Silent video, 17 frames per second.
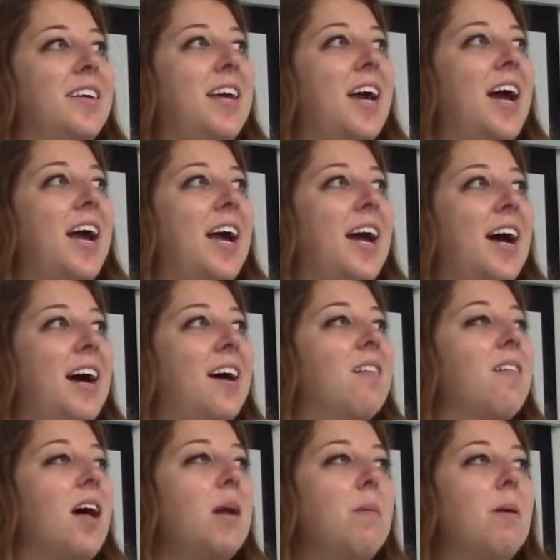Yeah.
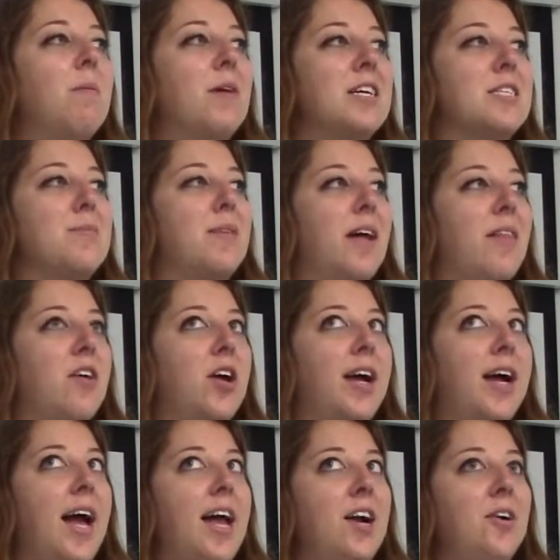A lot of people ask me that. They're
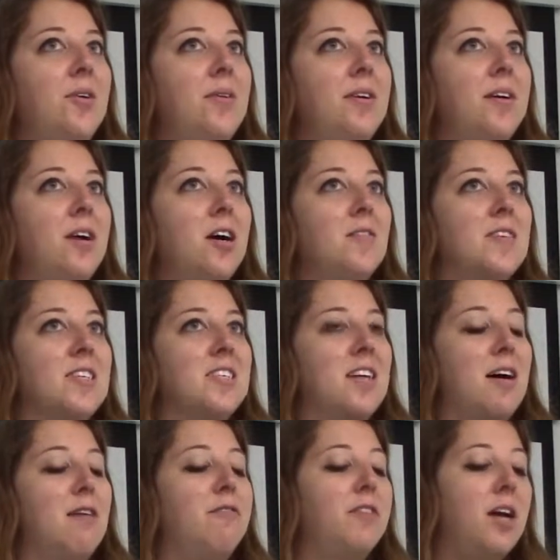like, I don't know when to harvest
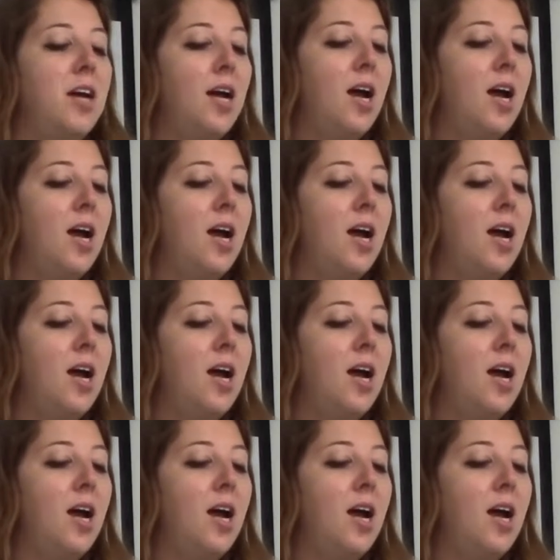stuff.